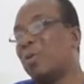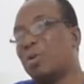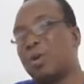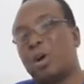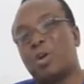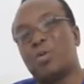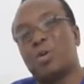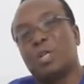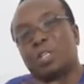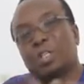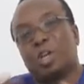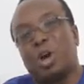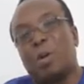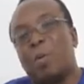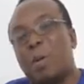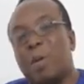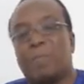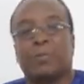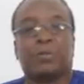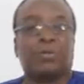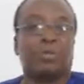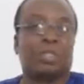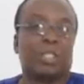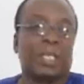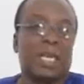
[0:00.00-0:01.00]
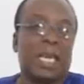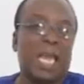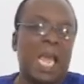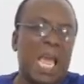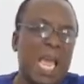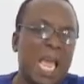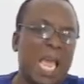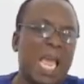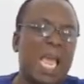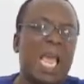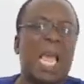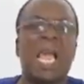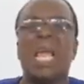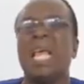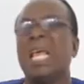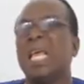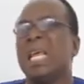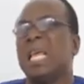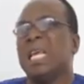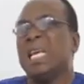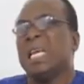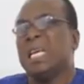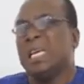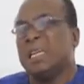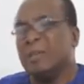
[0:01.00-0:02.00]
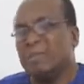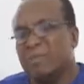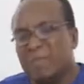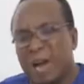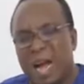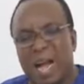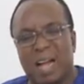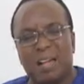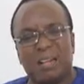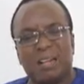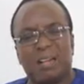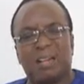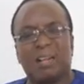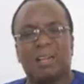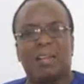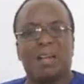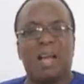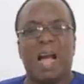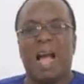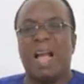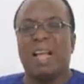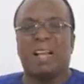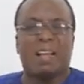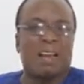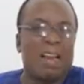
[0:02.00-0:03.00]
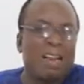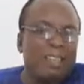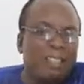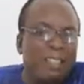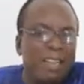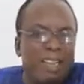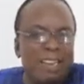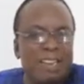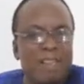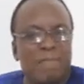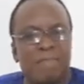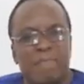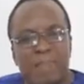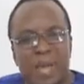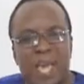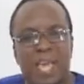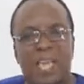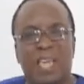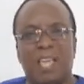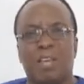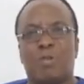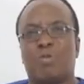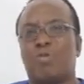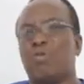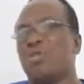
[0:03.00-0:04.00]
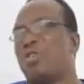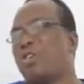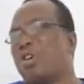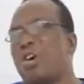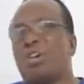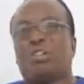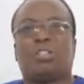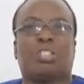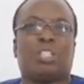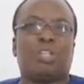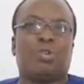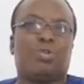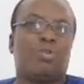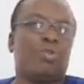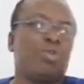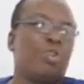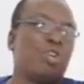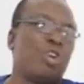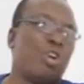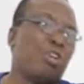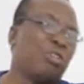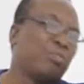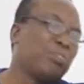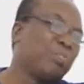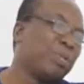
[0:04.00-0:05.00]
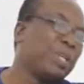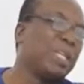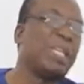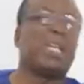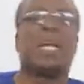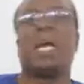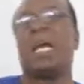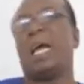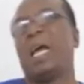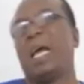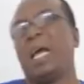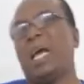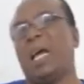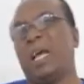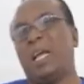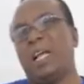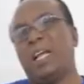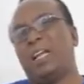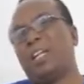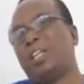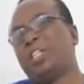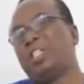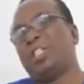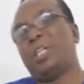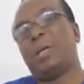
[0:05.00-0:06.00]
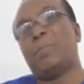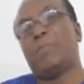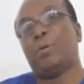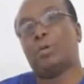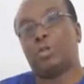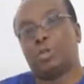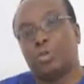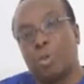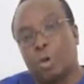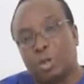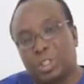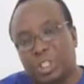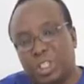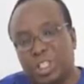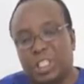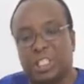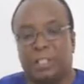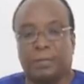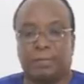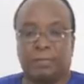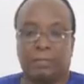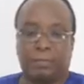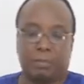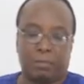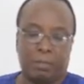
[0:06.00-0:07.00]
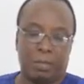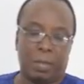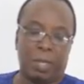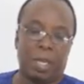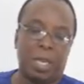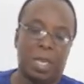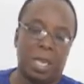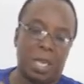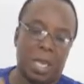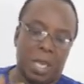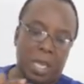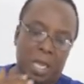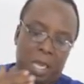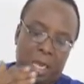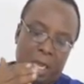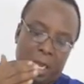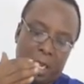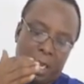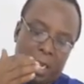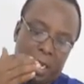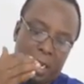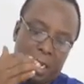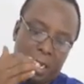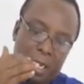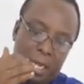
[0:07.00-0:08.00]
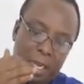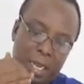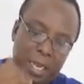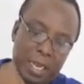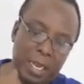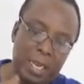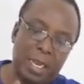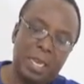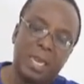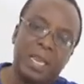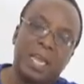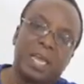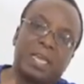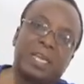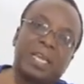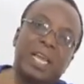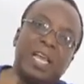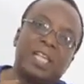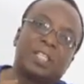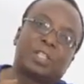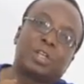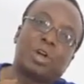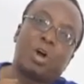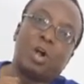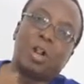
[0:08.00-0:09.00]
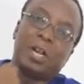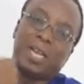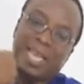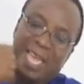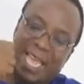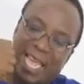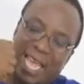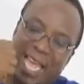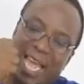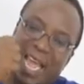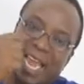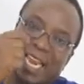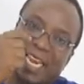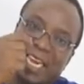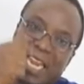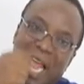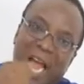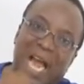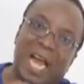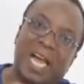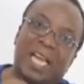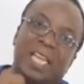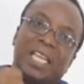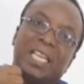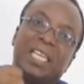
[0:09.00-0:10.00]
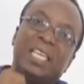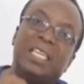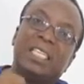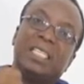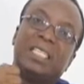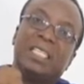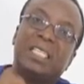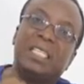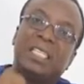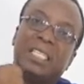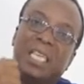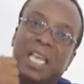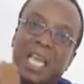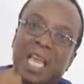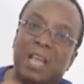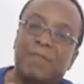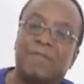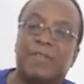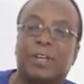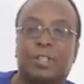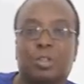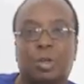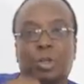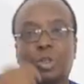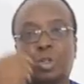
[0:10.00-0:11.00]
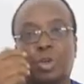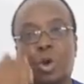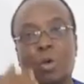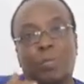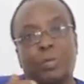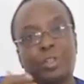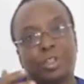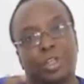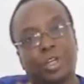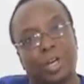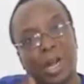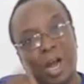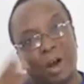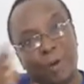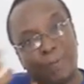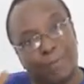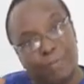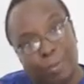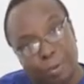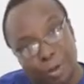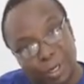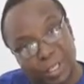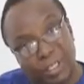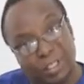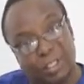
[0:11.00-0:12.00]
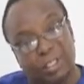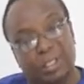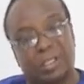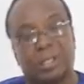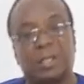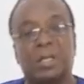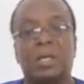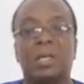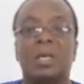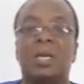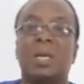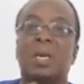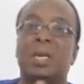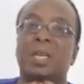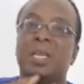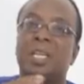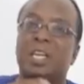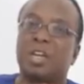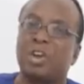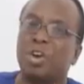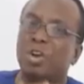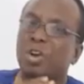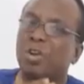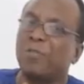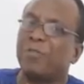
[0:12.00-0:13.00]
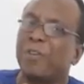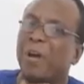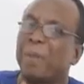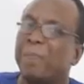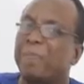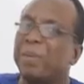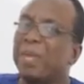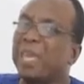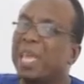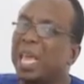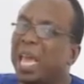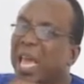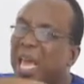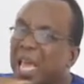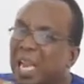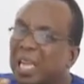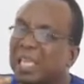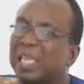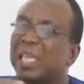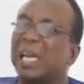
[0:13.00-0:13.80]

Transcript: would always come up to say, hey, I granted him bail. He could not bring a reasonable surety. In a case called EDA, EDA versus Commissioner of Police, the Court of Appeal held